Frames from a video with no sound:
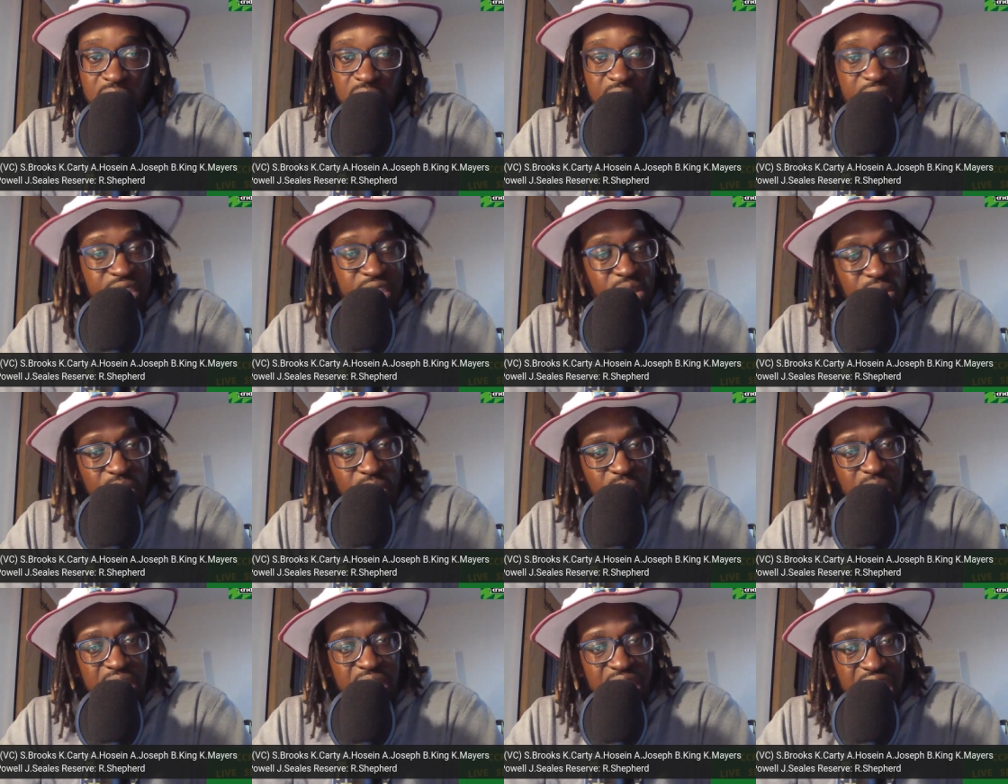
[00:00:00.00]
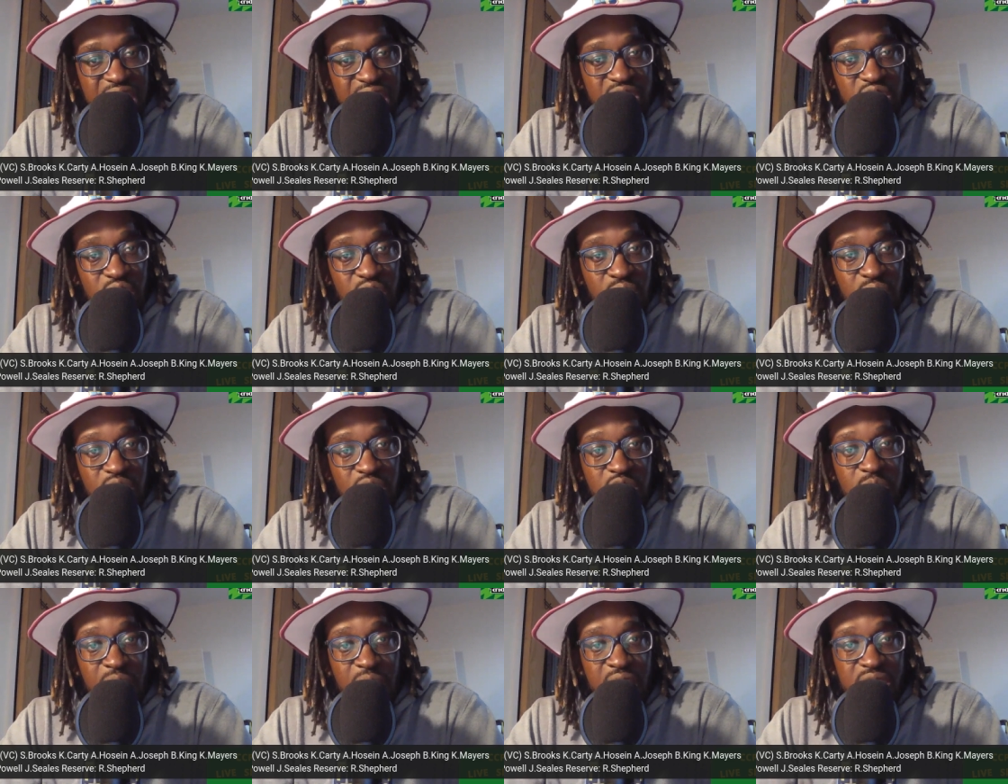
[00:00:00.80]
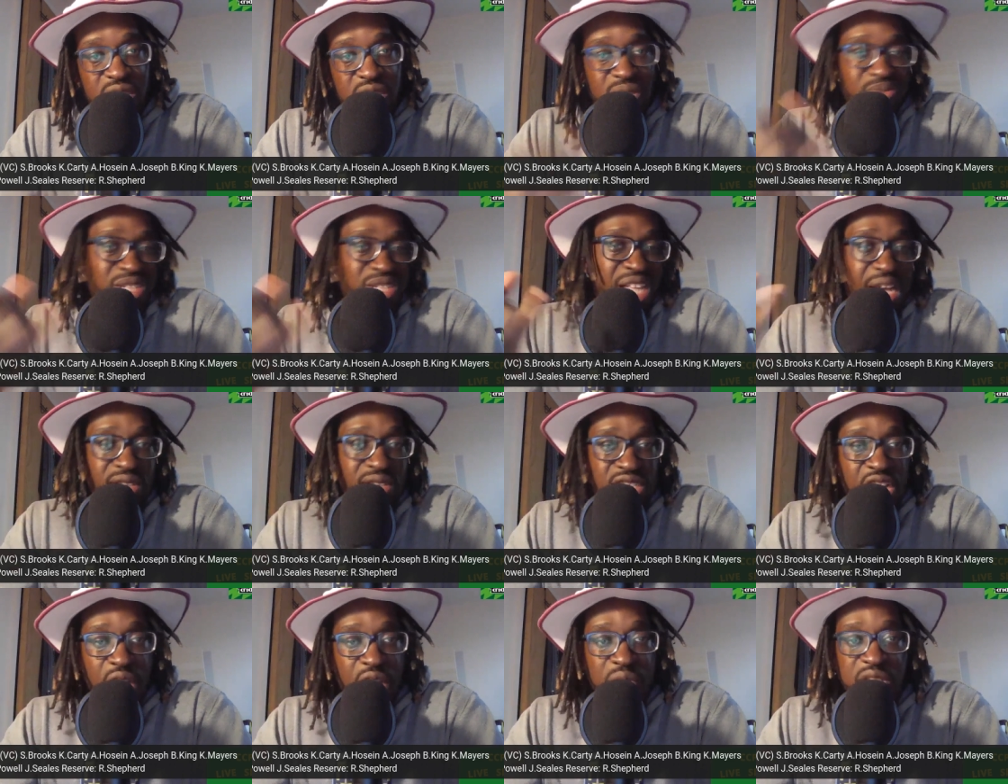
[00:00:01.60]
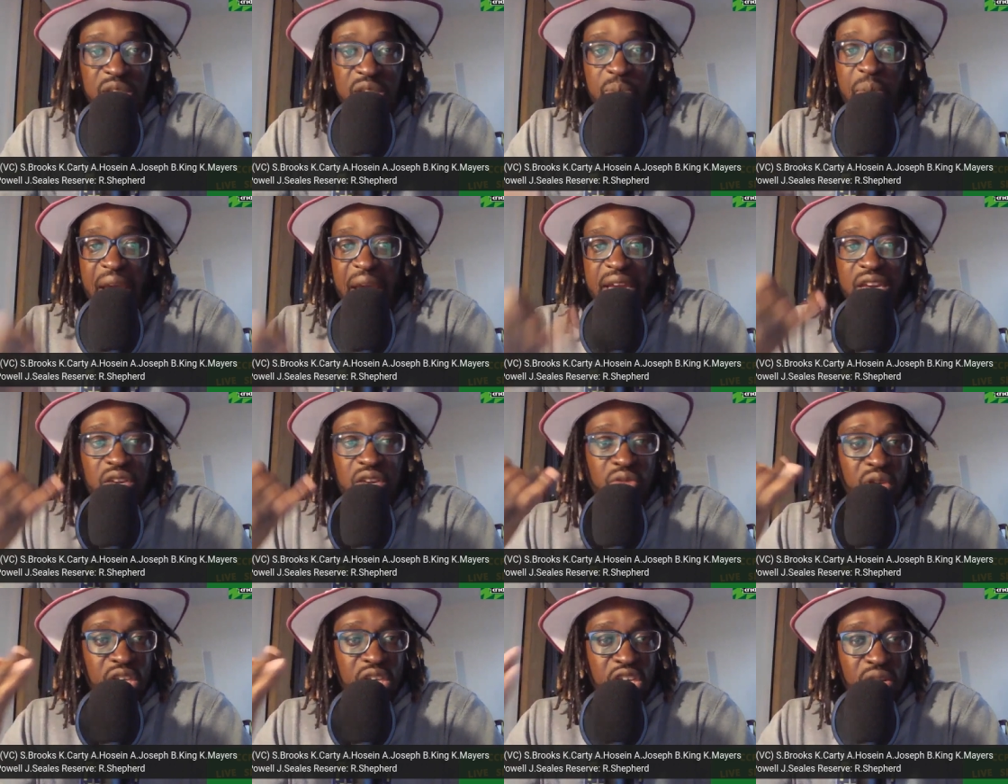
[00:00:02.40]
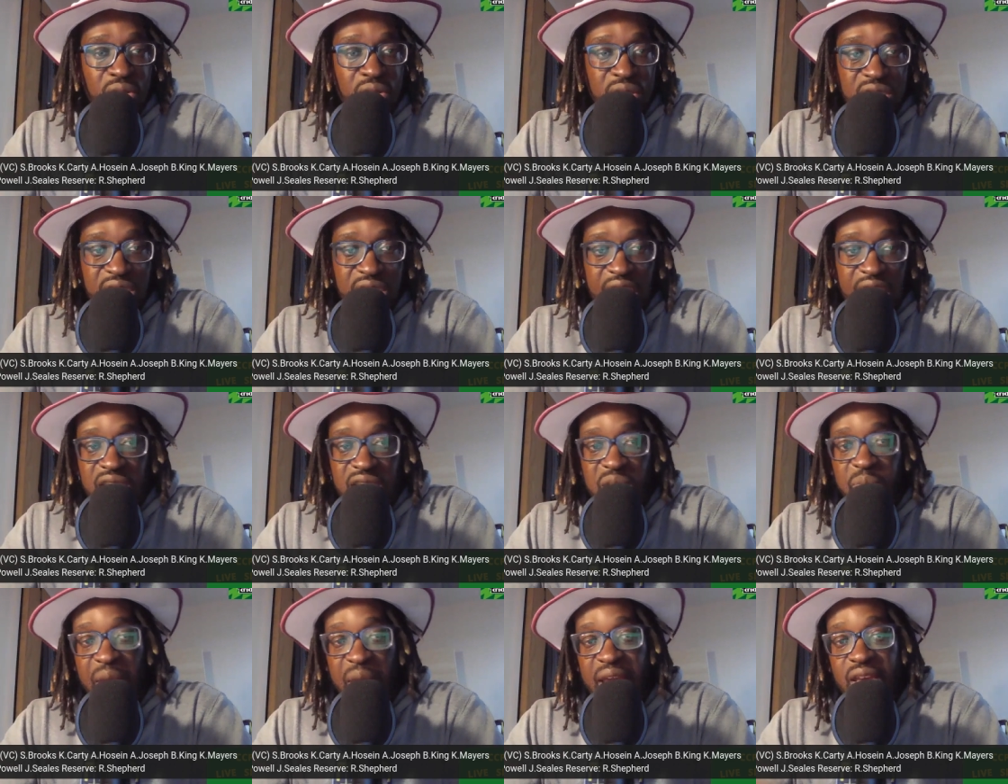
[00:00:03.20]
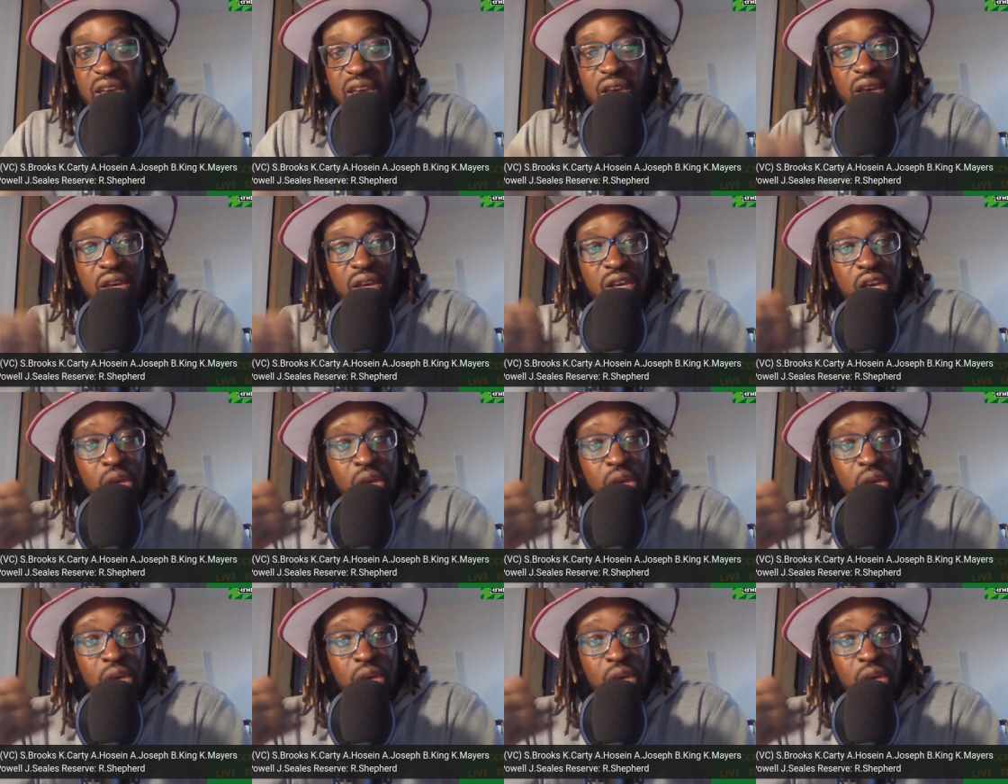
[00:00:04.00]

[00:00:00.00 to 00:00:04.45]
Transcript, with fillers: I don't think we need to as much. I mean, Alzarri's a banker, Akeal Hosein's a banker.